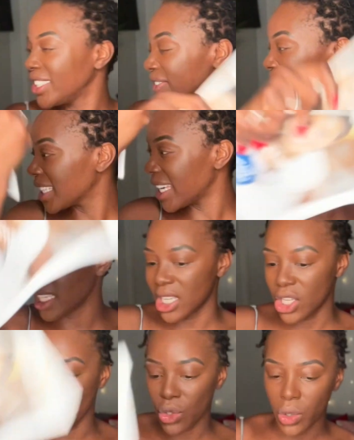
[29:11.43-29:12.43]
doing like
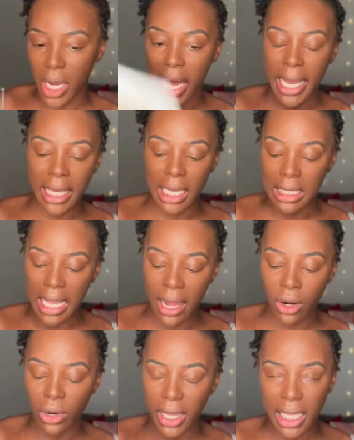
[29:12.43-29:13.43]
I guess
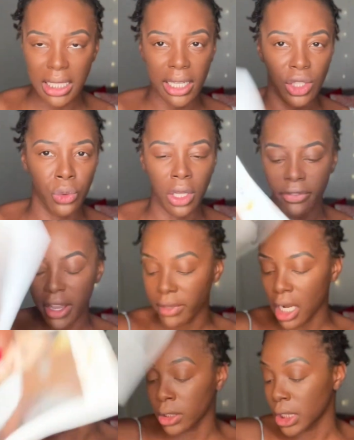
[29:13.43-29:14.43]
I think it's like
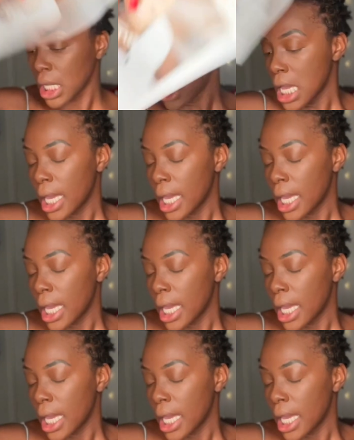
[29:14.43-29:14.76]
$25.